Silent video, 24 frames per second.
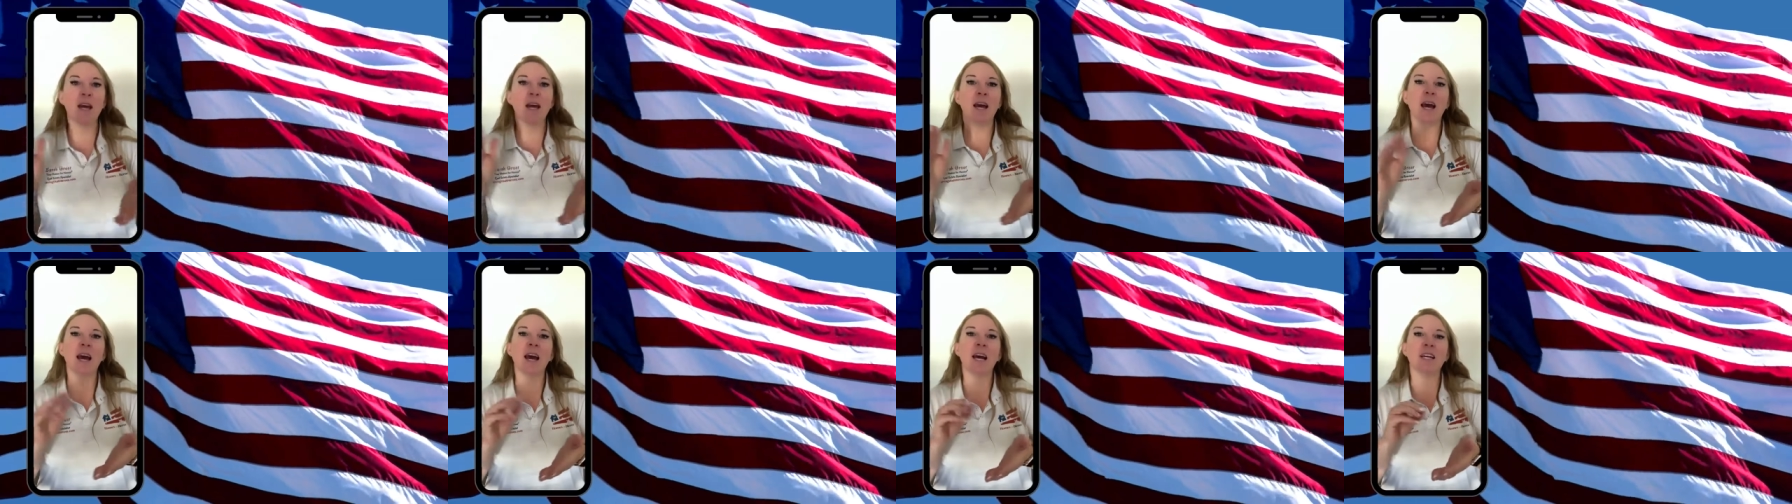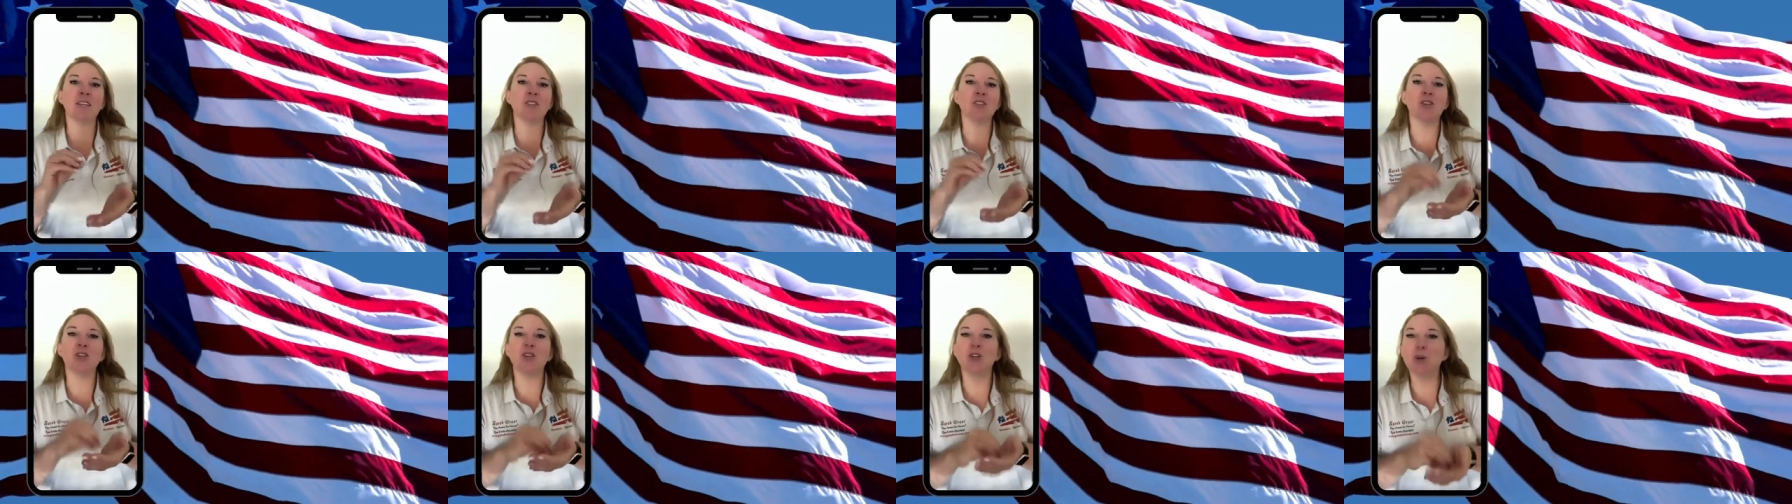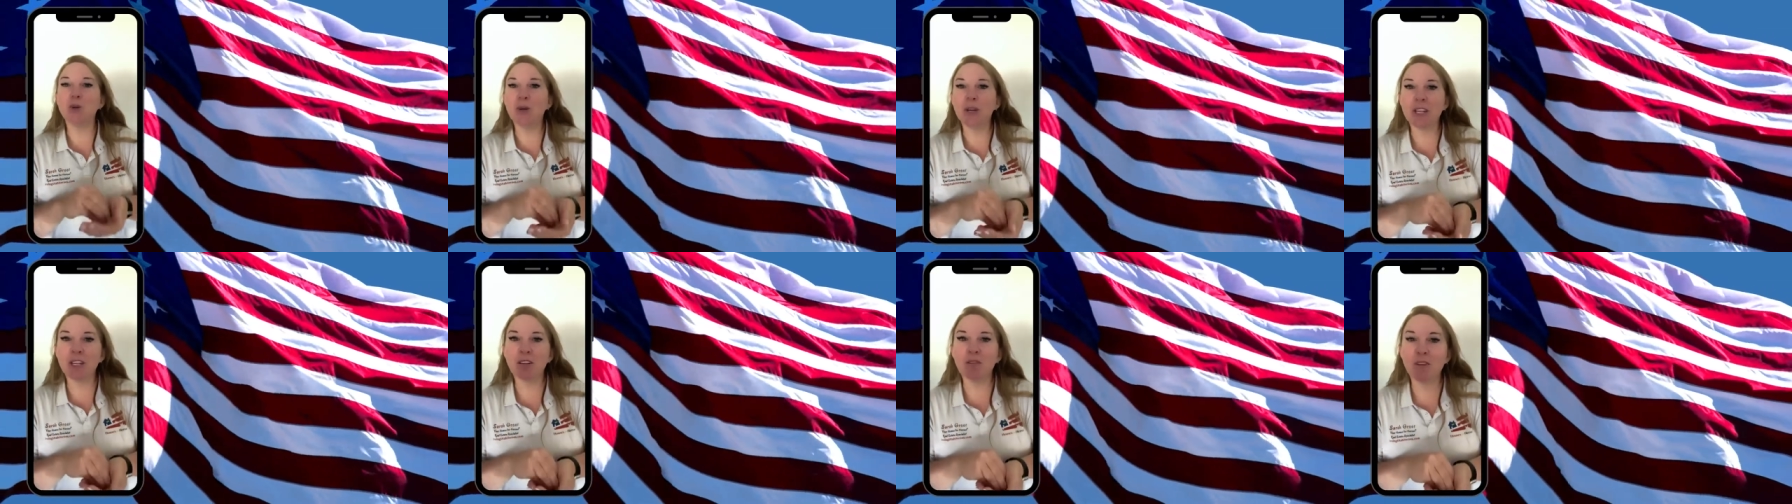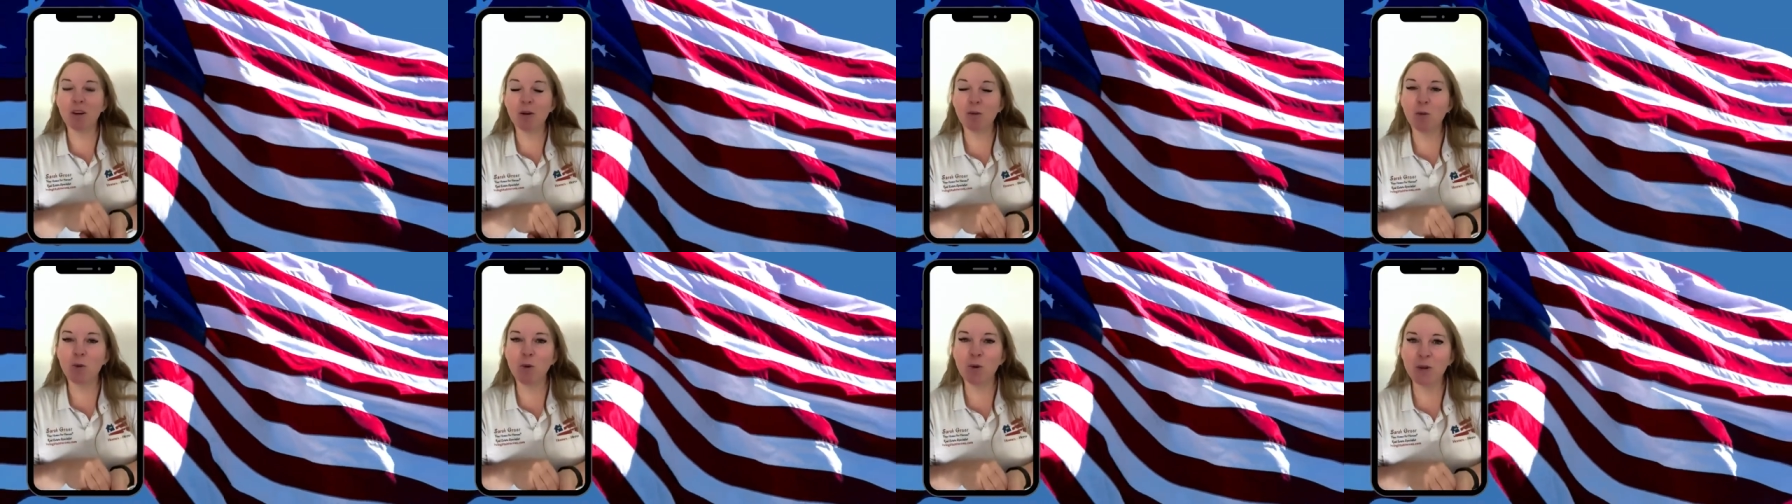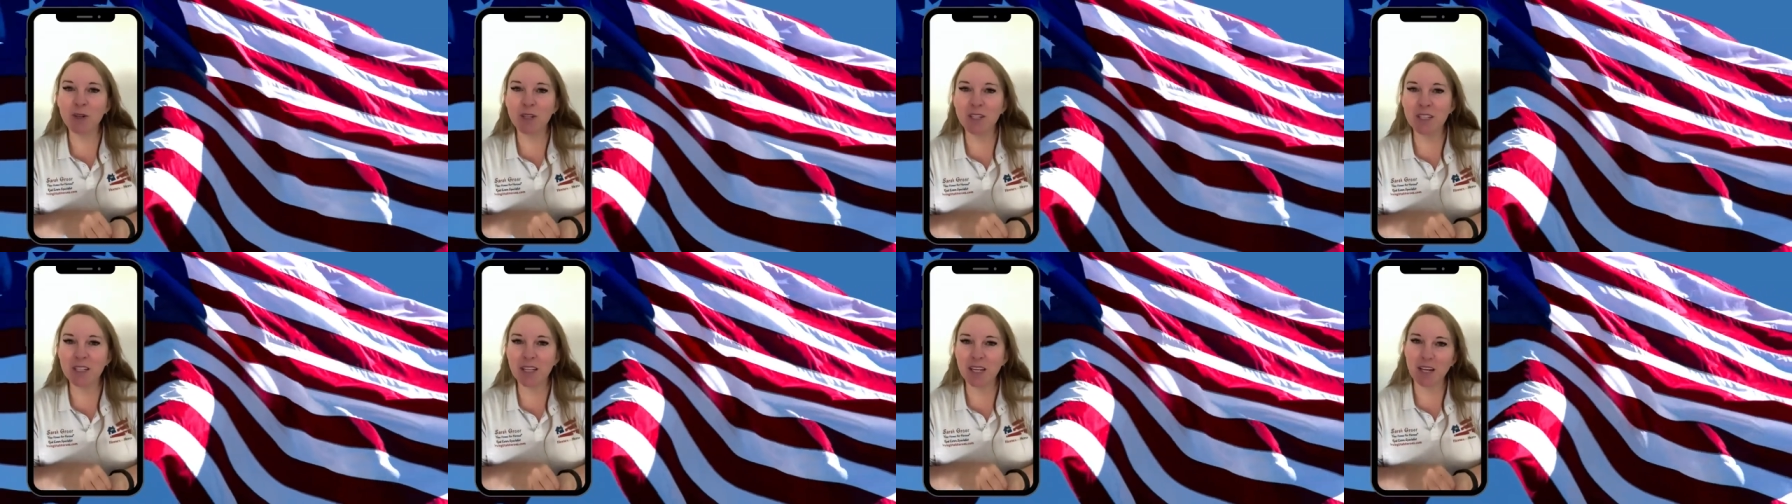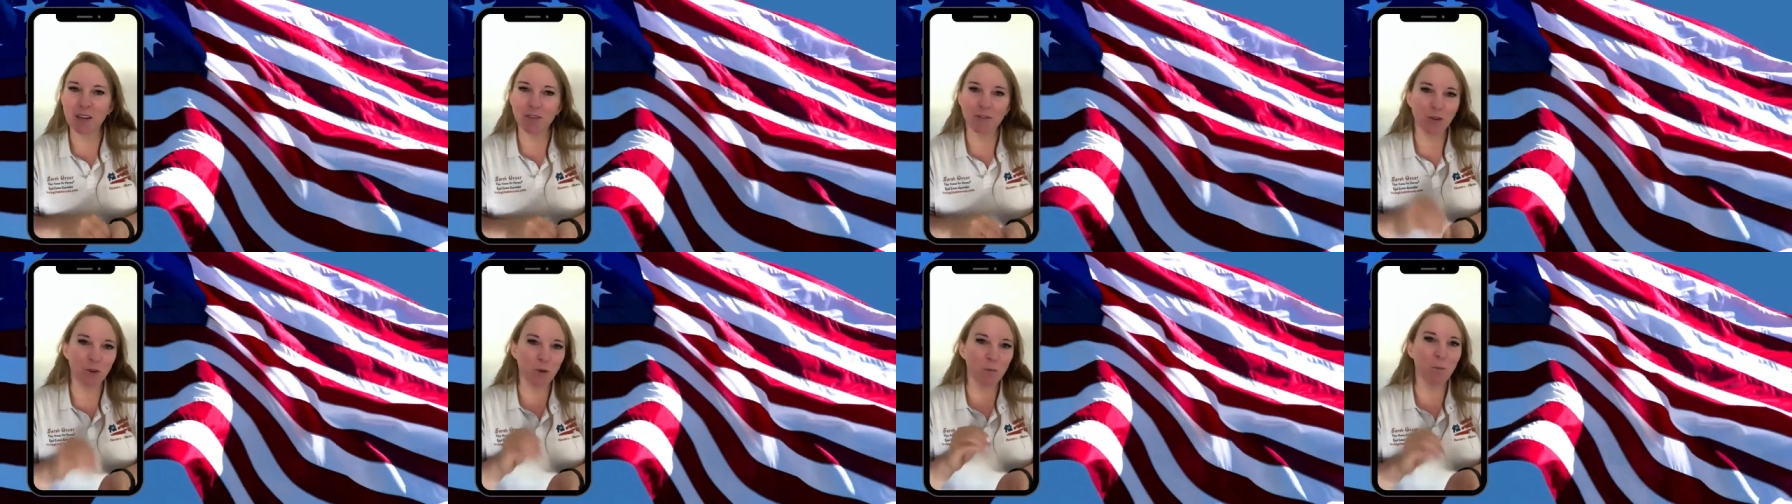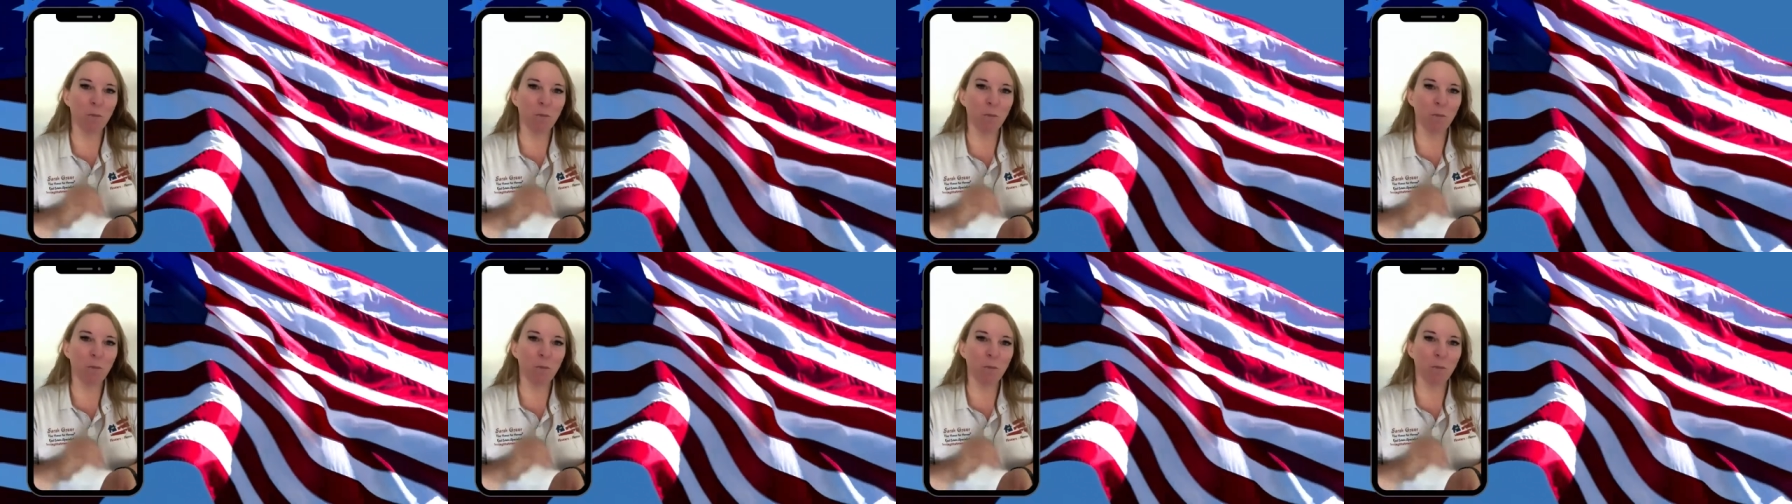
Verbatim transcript: uh, so you get the rewards if you